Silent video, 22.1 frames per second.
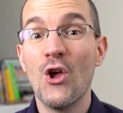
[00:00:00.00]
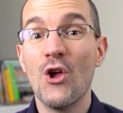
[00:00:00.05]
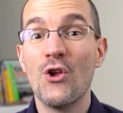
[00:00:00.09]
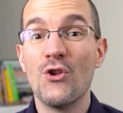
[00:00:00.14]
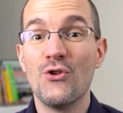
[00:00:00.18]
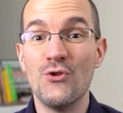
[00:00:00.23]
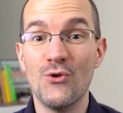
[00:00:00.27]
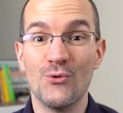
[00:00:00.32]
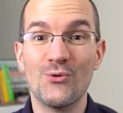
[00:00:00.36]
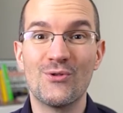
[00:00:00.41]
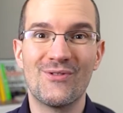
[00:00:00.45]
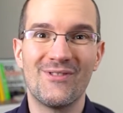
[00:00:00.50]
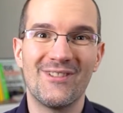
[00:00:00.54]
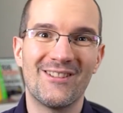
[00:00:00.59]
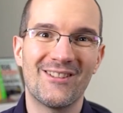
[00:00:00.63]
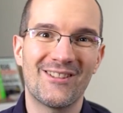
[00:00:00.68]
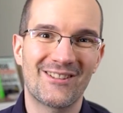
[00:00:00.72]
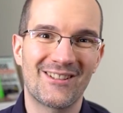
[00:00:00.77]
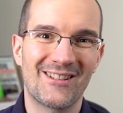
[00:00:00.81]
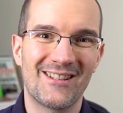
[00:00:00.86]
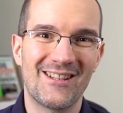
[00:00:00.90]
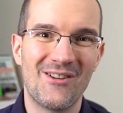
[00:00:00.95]
Use
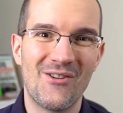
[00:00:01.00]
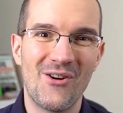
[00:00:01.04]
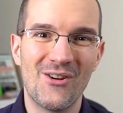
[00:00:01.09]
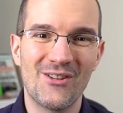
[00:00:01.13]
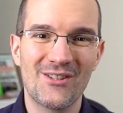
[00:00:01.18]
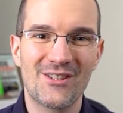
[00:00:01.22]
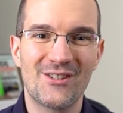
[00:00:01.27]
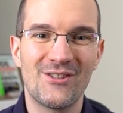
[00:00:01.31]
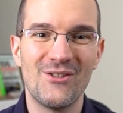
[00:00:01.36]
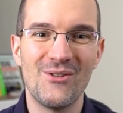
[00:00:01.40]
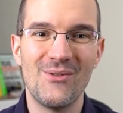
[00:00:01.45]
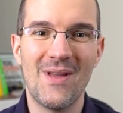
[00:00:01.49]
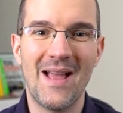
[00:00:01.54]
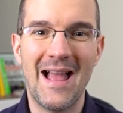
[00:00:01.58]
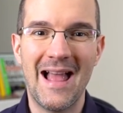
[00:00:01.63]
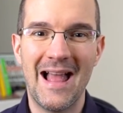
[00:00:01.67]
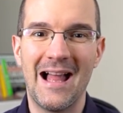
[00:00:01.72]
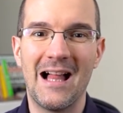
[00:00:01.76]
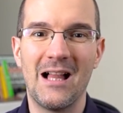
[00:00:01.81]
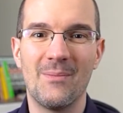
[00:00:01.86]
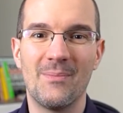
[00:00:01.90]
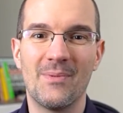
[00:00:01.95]
retargeting ads to
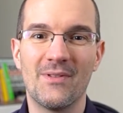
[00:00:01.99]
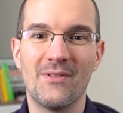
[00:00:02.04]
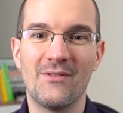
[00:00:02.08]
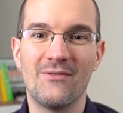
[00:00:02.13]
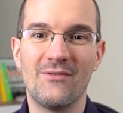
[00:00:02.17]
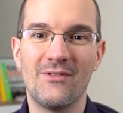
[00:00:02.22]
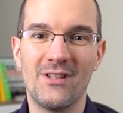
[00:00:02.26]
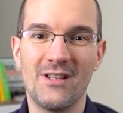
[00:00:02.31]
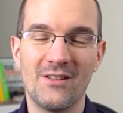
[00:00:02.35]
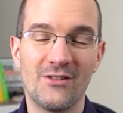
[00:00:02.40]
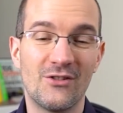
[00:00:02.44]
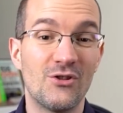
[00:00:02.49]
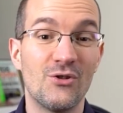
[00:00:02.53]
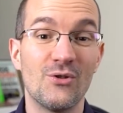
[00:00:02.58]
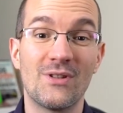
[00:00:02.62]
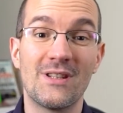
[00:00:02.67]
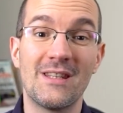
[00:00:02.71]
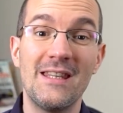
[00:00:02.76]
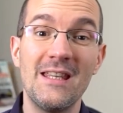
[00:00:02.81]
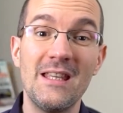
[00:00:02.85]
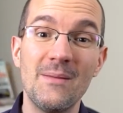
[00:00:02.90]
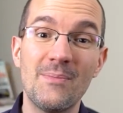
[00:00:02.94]
help to
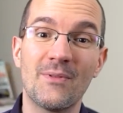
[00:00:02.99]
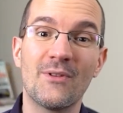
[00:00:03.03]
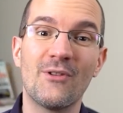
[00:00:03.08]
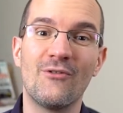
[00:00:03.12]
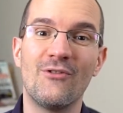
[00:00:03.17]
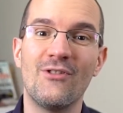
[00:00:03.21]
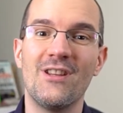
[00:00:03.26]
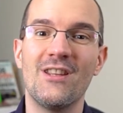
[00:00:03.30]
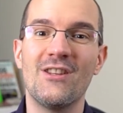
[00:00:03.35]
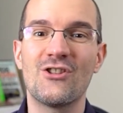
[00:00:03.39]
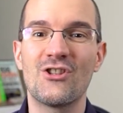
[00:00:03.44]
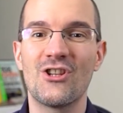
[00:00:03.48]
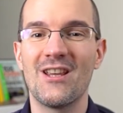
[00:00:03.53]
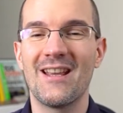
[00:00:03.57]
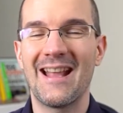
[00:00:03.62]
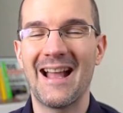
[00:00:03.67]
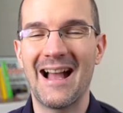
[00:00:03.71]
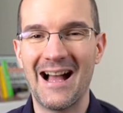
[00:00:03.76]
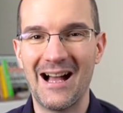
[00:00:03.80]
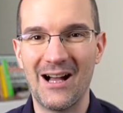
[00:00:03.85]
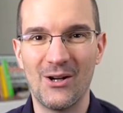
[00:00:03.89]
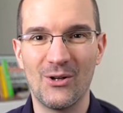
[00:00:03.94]
keep reaching
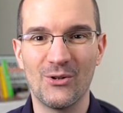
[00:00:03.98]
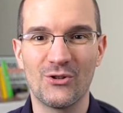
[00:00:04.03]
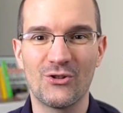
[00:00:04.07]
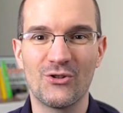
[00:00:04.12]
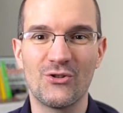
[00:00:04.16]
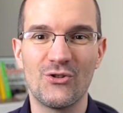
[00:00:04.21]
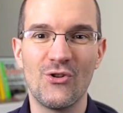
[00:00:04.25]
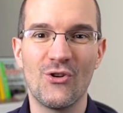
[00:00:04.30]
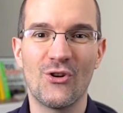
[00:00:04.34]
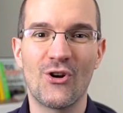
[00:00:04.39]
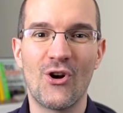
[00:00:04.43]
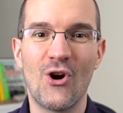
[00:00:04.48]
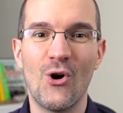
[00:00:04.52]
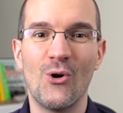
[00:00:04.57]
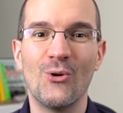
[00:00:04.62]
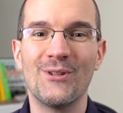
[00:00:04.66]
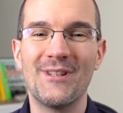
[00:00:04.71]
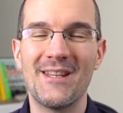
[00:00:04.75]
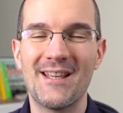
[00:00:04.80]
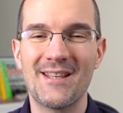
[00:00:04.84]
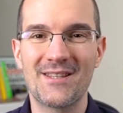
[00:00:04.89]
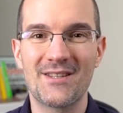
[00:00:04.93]
out to your
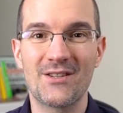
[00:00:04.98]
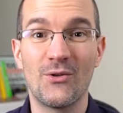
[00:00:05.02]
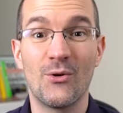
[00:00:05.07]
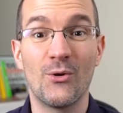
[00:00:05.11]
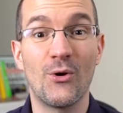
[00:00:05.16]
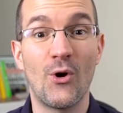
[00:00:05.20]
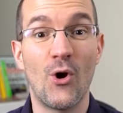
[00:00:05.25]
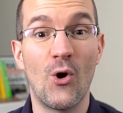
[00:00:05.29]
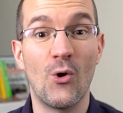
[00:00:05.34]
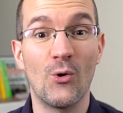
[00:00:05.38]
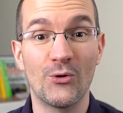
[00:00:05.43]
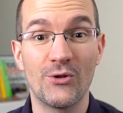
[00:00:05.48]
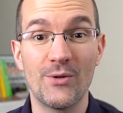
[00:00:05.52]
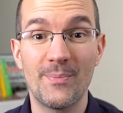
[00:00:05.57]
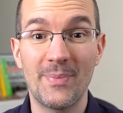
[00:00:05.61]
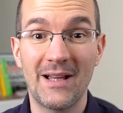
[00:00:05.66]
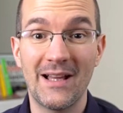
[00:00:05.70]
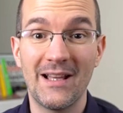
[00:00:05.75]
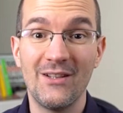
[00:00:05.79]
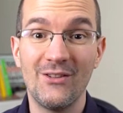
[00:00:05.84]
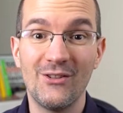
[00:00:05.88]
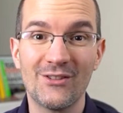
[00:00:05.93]
audience on
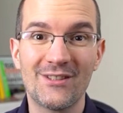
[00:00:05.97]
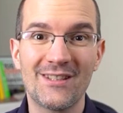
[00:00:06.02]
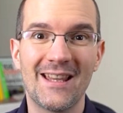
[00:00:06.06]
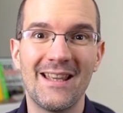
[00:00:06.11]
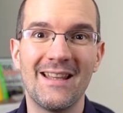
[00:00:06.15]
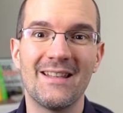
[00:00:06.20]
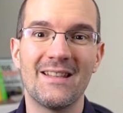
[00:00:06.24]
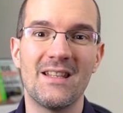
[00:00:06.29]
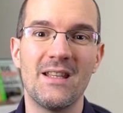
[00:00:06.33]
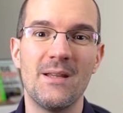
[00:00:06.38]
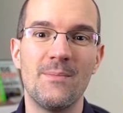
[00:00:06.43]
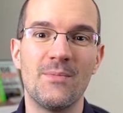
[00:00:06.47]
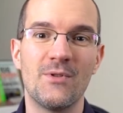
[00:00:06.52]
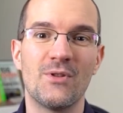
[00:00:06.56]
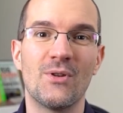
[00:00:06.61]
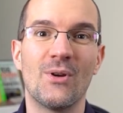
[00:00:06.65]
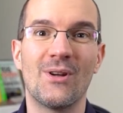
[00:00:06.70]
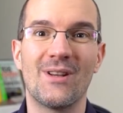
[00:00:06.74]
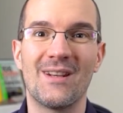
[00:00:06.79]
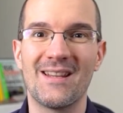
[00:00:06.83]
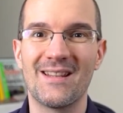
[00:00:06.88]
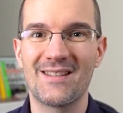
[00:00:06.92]
autopilot and keep
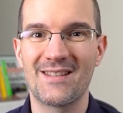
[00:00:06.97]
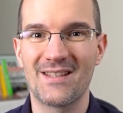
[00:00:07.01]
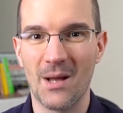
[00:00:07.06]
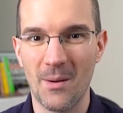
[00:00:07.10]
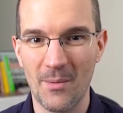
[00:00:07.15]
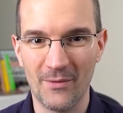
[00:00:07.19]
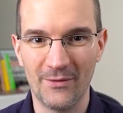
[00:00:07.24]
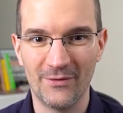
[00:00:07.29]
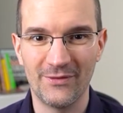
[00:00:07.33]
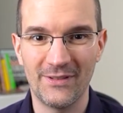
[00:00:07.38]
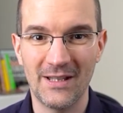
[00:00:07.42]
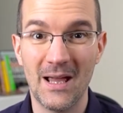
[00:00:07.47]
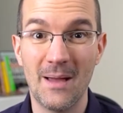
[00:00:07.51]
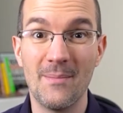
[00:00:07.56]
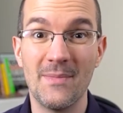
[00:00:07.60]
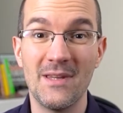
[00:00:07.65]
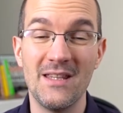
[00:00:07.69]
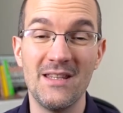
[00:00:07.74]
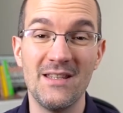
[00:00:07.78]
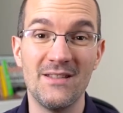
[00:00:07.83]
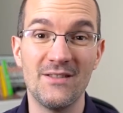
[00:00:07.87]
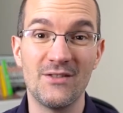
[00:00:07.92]
turning some of them
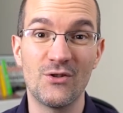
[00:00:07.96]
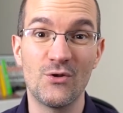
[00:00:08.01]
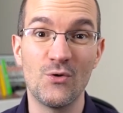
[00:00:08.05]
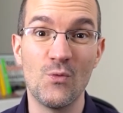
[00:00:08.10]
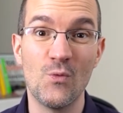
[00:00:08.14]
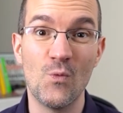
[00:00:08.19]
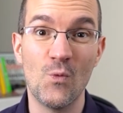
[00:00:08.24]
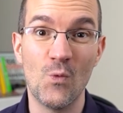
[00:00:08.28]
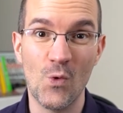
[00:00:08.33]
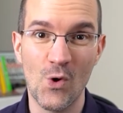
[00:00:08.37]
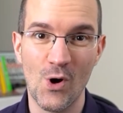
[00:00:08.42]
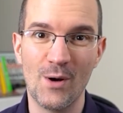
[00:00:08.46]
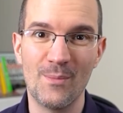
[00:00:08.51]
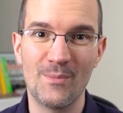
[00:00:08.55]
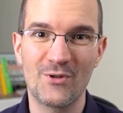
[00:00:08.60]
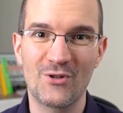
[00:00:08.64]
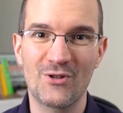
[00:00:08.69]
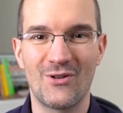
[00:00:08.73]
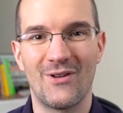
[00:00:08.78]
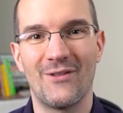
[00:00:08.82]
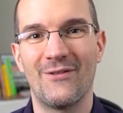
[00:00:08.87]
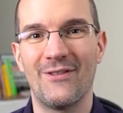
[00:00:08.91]
into warm
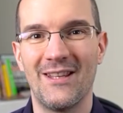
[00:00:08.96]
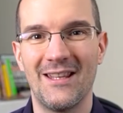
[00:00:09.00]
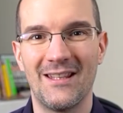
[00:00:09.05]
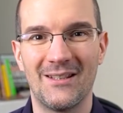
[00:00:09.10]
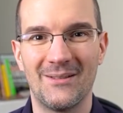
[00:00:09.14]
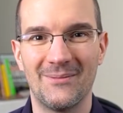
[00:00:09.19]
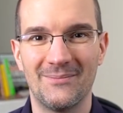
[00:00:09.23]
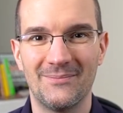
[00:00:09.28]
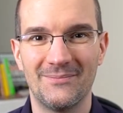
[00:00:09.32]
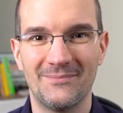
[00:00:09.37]
traffic.